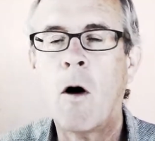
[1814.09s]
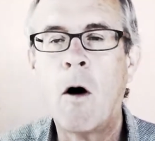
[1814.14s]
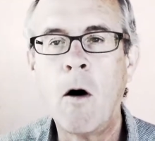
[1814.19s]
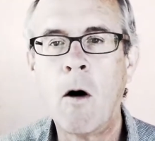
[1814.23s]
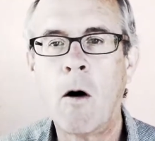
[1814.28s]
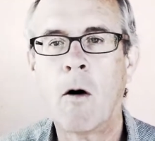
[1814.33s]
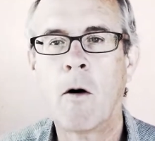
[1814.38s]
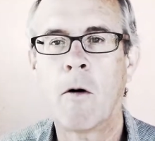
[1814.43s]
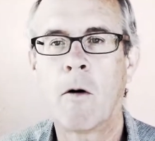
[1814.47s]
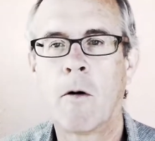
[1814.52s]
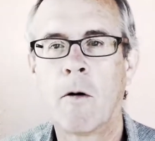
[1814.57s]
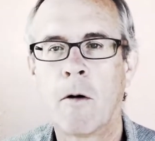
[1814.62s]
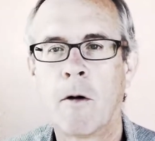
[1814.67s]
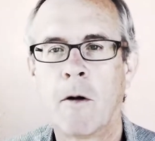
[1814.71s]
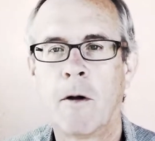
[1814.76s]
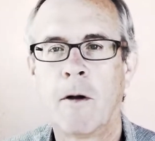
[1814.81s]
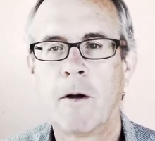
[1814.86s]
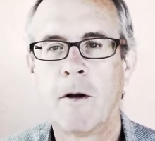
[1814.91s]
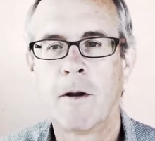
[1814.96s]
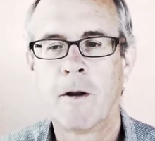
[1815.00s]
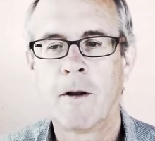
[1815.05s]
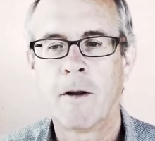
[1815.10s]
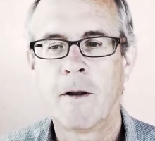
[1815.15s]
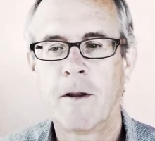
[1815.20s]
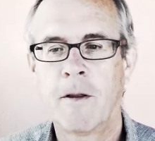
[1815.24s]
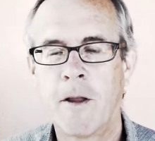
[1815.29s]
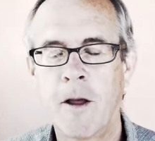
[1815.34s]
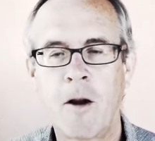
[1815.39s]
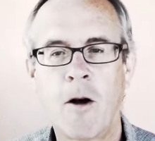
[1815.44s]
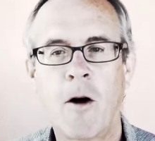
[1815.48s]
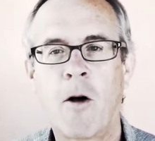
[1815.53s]
all,
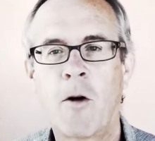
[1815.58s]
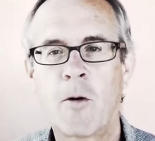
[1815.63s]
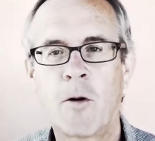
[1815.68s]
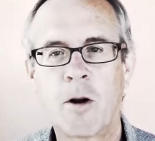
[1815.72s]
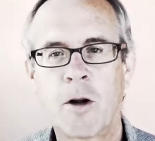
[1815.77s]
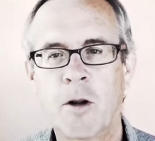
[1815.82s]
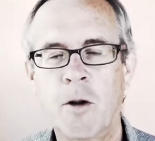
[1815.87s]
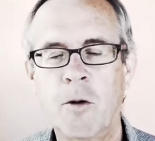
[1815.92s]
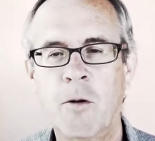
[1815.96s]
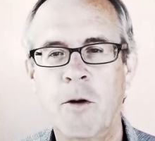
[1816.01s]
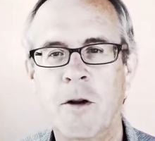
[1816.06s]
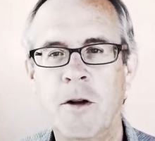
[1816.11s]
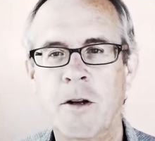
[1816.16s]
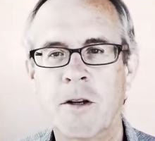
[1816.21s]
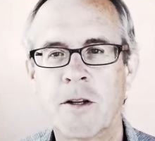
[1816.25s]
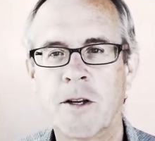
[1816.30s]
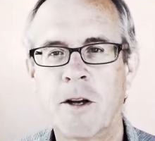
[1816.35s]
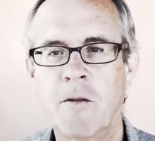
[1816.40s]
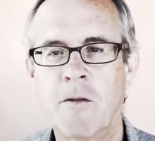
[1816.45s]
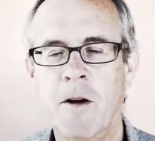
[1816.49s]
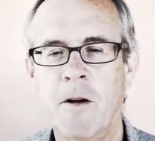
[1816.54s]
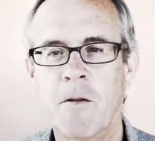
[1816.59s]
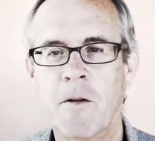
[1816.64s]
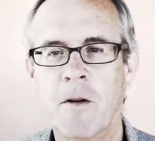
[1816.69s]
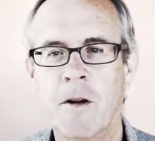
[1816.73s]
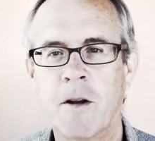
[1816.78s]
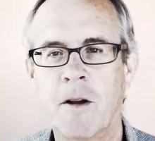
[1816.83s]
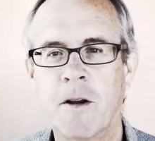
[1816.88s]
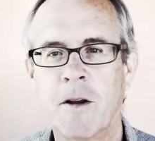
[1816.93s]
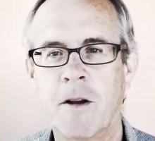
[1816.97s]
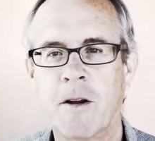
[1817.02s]
that all are included,
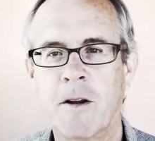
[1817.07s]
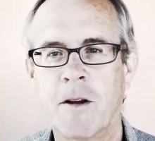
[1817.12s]
self-evident.